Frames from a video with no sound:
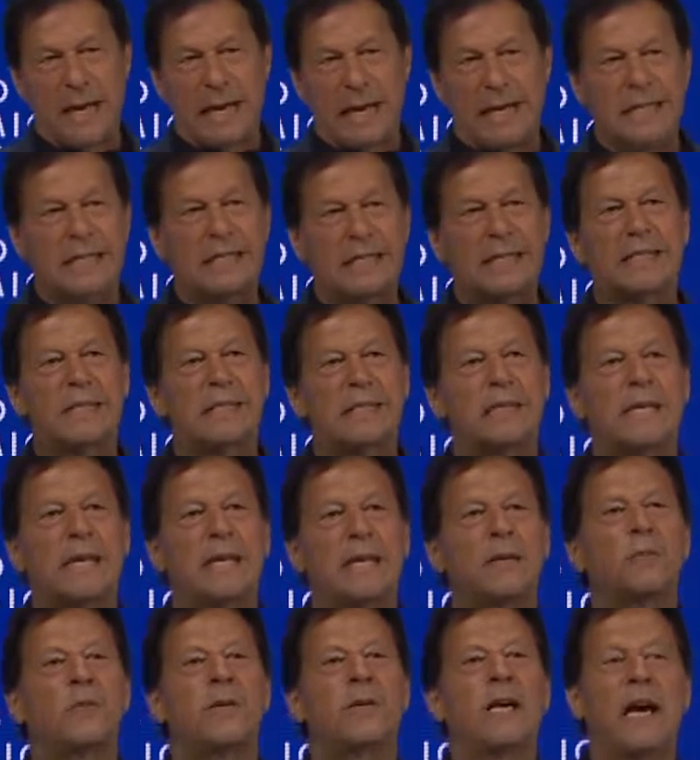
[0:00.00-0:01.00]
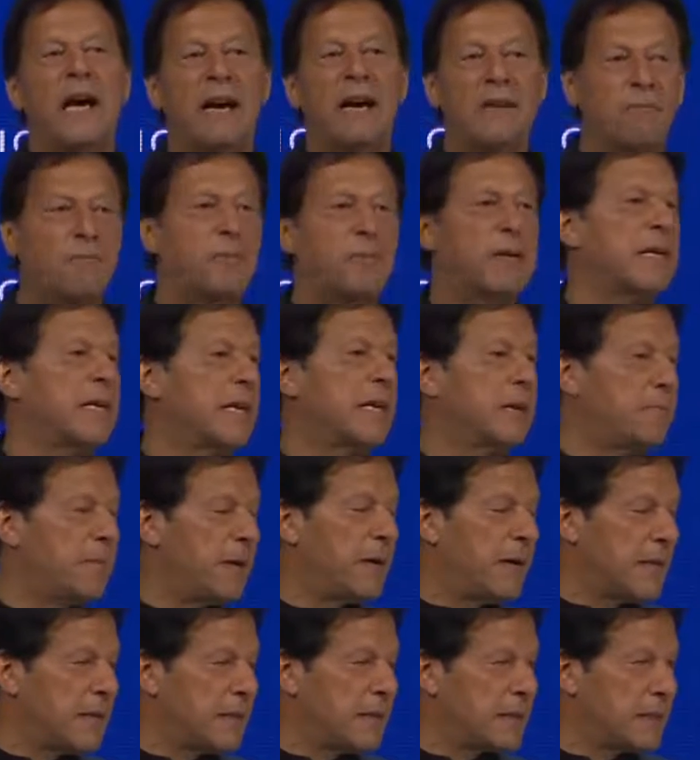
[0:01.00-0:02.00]
And since then, we have played our
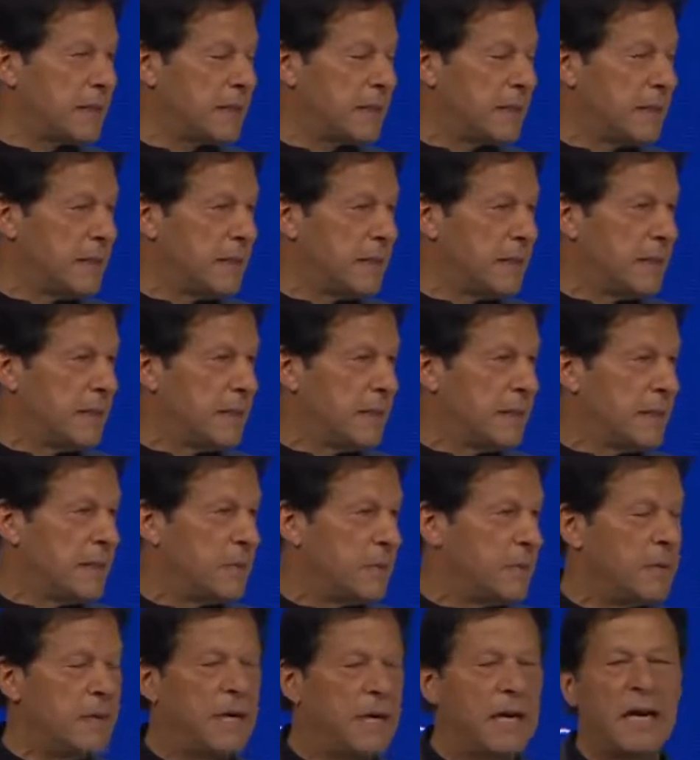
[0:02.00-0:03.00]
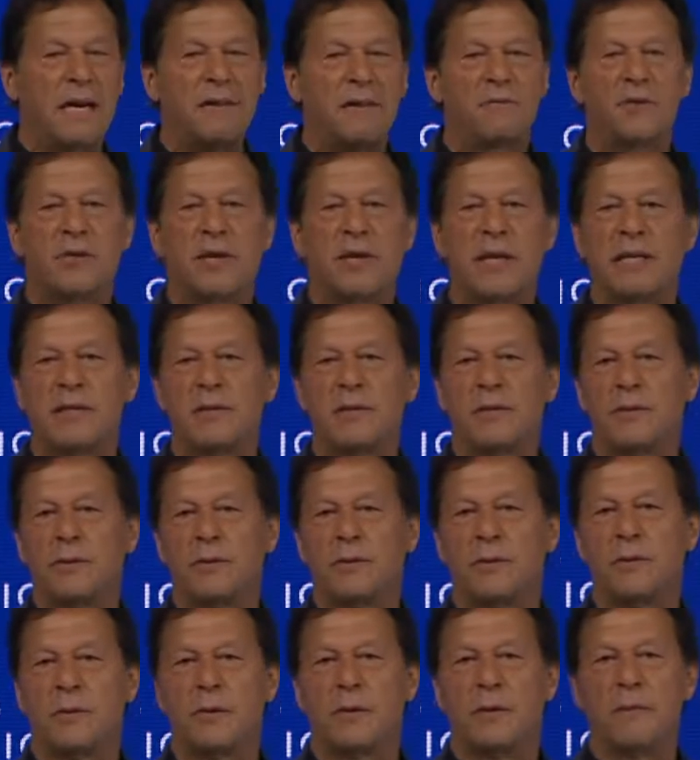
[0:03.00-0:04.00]
part. We have tried
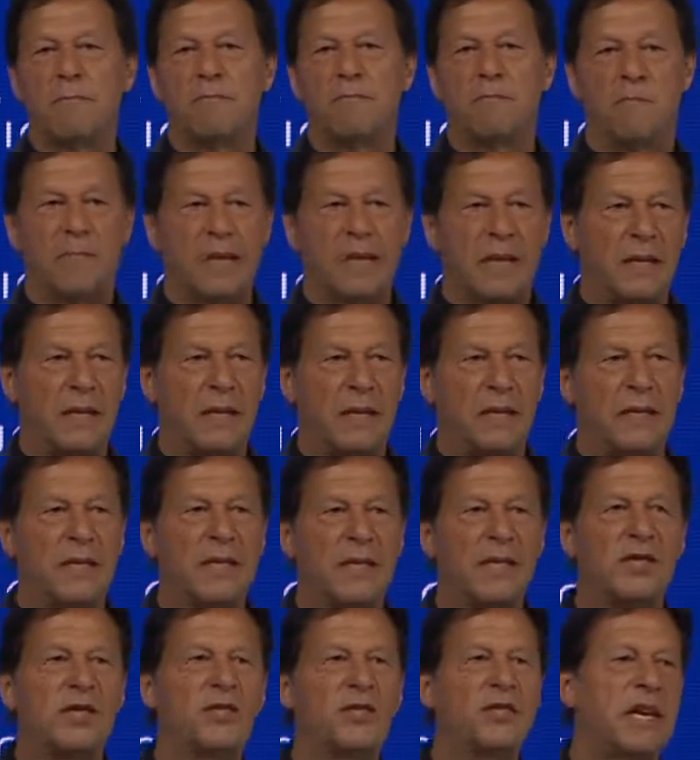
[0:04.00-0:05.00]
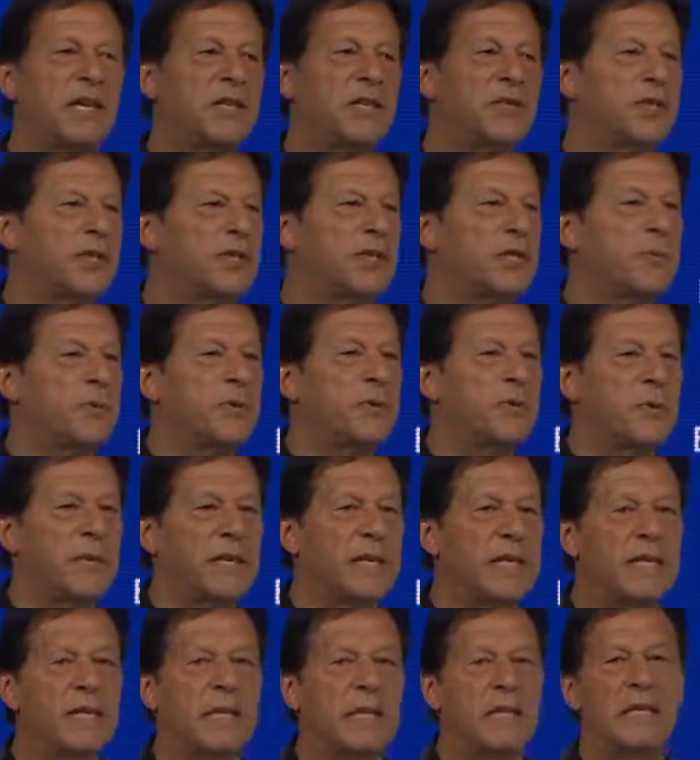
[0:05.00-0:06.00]
to ease tensions
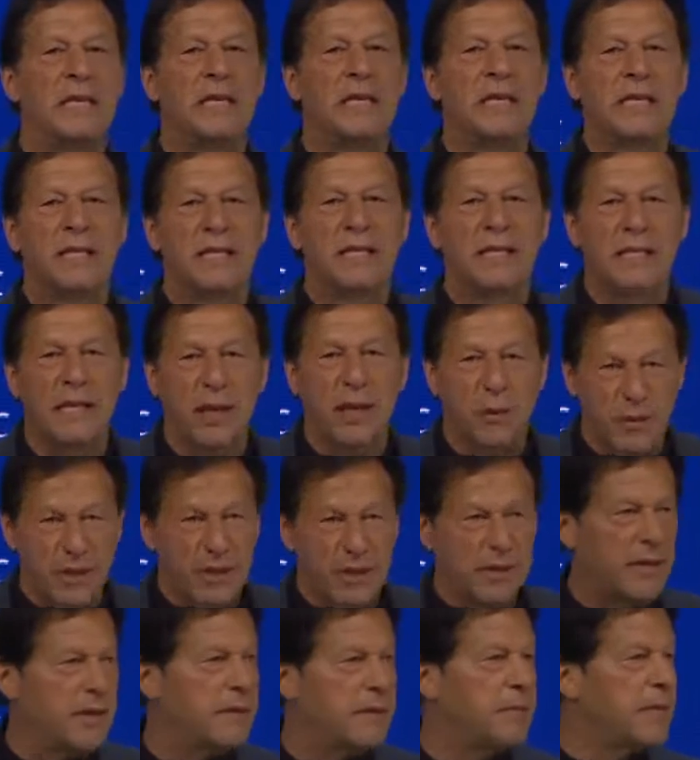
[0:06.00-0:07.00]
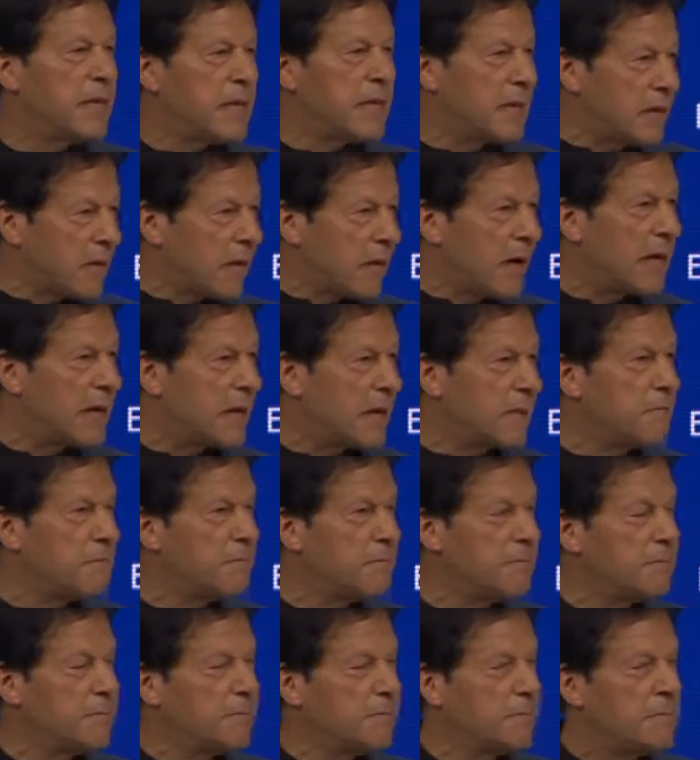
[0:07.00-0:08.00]
between Saudi Arabia and Iran.
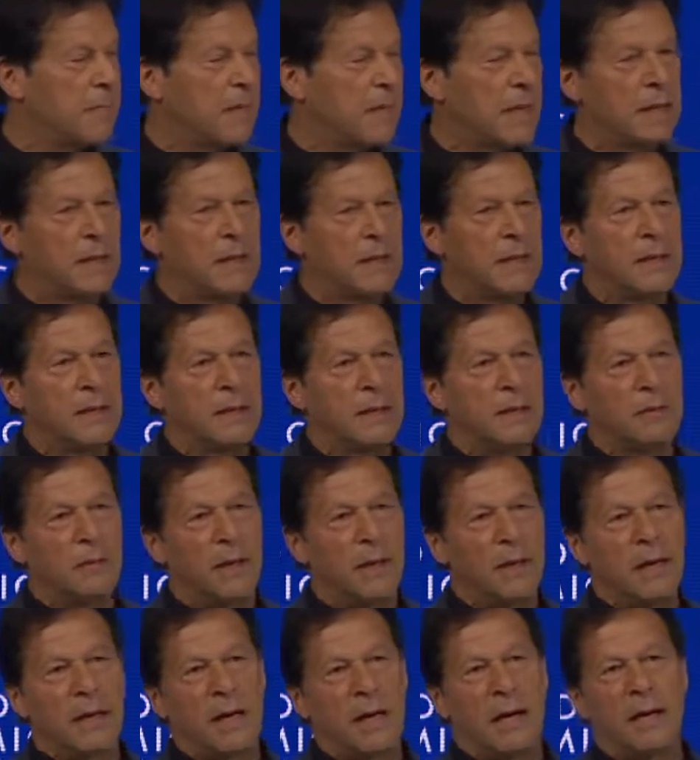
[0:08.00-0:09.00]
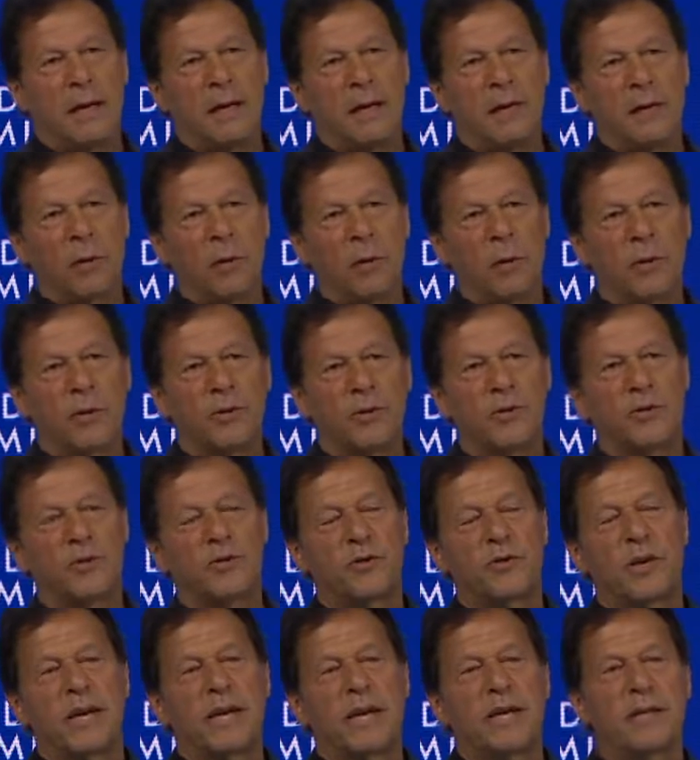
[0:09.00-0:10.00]
I also
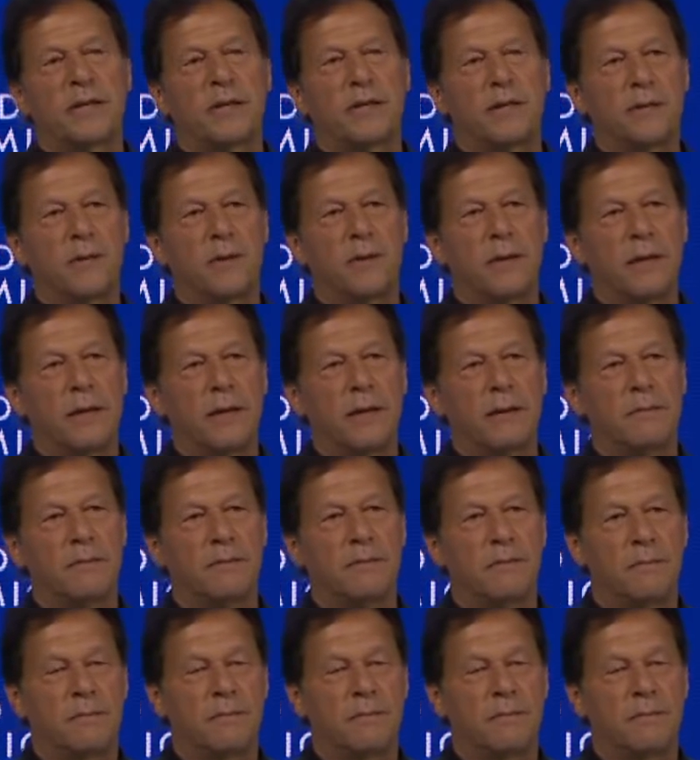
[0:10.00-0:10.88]
tried to,